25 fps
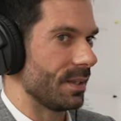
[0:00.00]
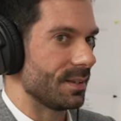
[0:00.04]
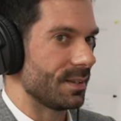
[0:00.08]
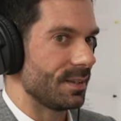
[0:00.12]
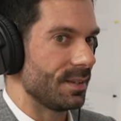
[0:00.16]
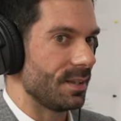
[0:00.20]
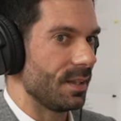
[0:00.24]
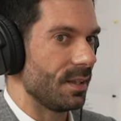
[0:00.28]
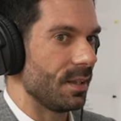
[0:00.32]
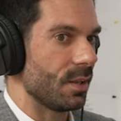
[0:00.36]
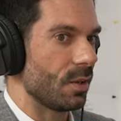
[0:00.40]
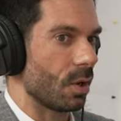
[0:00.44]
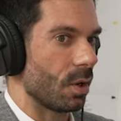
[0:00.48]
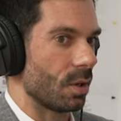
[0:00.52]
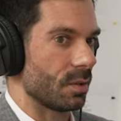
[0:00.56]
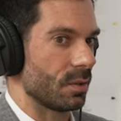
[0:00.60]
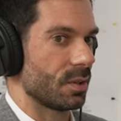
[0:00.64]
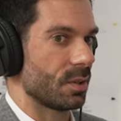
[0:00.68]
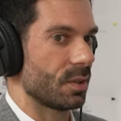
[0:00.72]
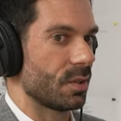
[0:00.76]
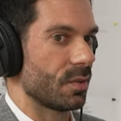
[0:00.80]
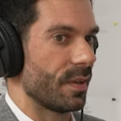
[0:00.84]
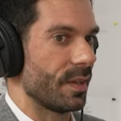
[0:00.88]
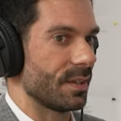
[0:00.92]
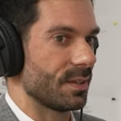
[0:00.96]
see the
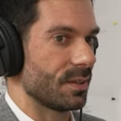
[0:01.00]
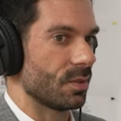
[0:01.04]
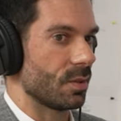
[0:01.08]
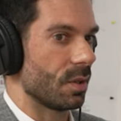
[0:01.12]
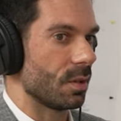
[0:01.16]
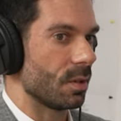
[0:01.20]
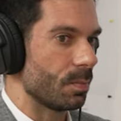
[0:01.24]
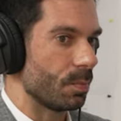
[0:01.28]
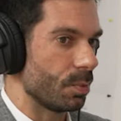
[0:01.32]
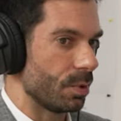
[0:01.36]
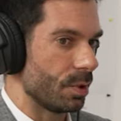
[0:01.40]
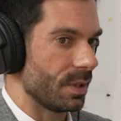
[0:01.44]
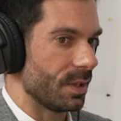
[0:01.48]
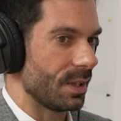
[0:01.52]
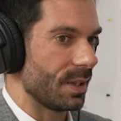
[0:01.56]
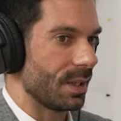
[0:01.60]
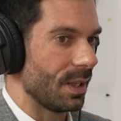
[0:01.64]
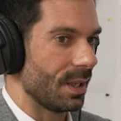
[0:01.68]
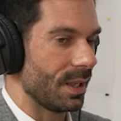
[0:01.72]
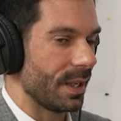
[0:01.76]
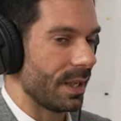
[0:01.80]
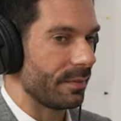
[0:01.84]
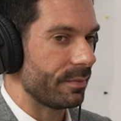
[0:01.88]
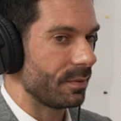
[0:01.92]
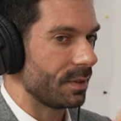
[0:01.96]
consequences on a
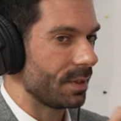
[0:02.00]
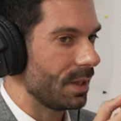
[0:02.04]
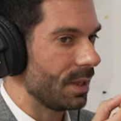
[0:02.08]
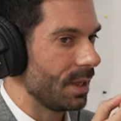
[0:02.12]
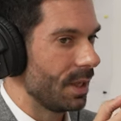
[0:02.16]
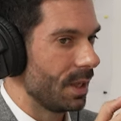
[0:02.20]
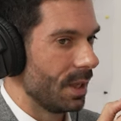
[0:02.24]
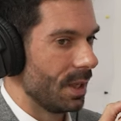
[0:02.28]
political level.